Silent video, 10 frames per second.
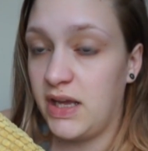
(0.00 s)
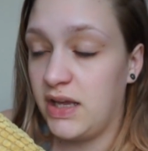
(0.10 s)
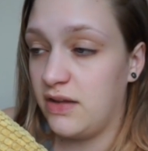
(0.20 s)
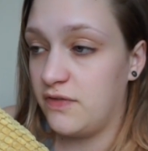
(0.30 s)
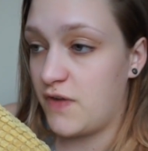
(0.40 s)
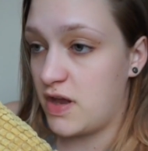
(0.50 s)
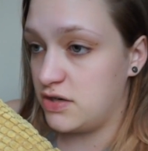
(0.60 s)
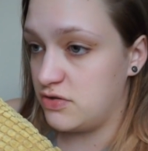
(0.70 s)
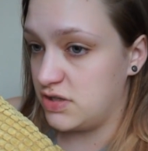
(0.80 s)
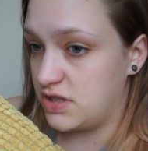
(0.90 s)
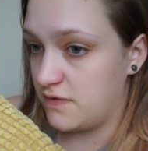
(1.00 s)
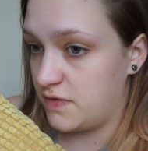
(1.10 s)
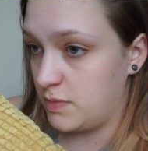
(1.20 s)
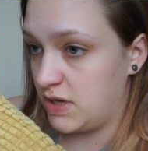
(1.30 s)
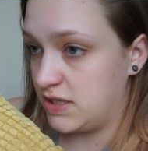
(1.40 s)
furniture and stuff
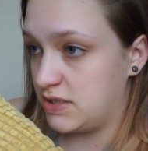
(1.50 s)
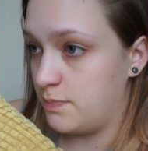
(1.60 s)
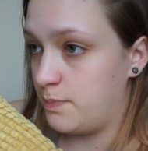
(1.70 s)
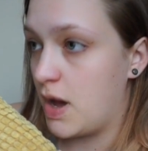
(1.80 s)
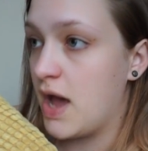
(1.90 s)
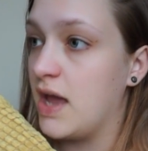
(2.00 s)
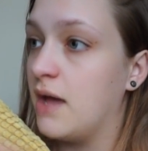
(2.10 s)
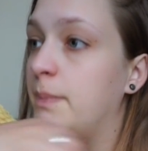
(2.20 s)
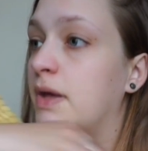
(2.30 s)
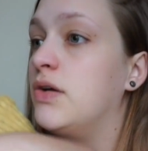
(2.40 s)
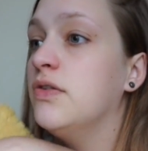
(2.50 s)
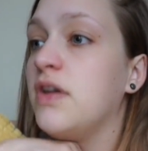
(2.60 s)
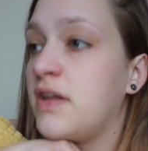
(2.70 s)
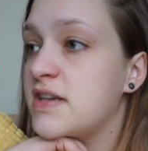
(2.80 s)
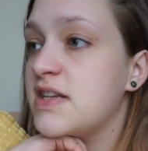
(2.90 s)
that we need to buy and build
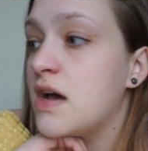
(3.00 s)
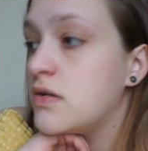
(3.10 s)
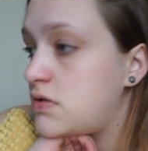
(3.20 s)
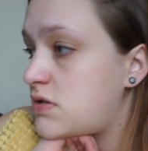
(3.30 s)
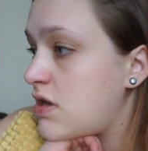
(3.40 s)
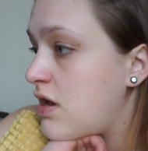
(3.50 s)
in this house.